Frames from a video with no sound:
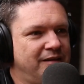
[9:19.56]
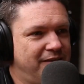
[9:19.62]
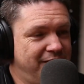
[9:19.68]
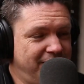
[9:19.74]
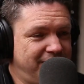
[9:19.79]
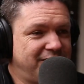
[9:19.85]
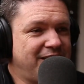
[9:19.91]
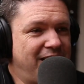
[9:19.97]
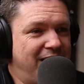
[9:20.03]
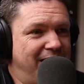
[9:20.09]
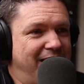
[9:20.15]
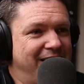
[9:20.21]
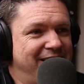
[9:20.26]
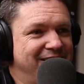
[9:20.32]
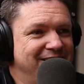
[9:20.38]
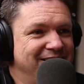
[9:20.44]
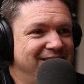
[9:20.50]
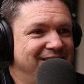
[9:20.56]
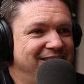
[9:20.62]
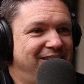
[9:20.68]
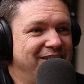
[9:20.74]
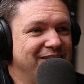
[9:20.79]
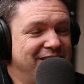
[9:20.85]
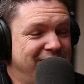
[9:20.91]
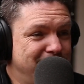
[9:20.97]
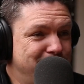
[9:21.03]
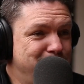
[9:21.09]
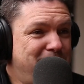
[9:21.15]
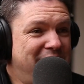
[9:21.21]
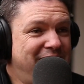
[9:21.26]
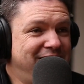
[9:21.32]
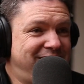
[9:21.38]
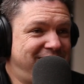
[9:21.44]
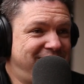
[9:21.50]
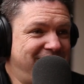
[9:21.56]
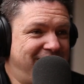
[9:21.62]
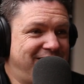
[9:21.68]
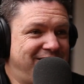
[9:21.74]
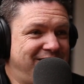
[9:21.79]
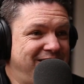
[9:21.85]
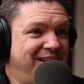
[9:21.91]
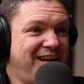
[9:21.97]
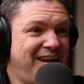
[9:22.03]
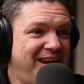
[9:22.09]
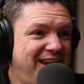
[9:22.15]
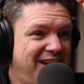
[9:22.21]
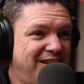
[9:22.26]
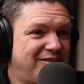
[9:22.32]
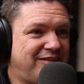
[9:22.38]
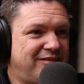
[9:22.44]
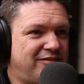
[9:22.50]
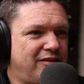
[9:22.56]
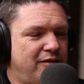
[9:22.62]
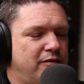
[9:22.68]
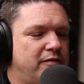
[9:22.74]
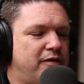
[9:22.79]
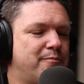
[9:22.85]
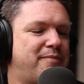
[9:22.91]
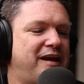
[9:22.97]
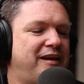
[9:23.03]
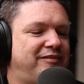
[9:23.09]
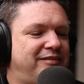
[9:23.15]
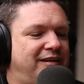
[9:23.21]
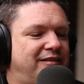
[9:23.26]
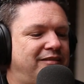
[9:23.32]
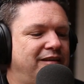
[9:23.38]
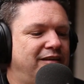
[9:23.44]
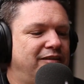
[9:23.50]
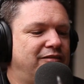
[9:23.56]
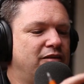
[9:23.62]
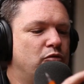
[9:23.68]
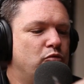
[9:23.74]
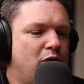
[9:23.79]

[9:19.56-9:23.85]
This guy, on his base sets, so the base sets, there's a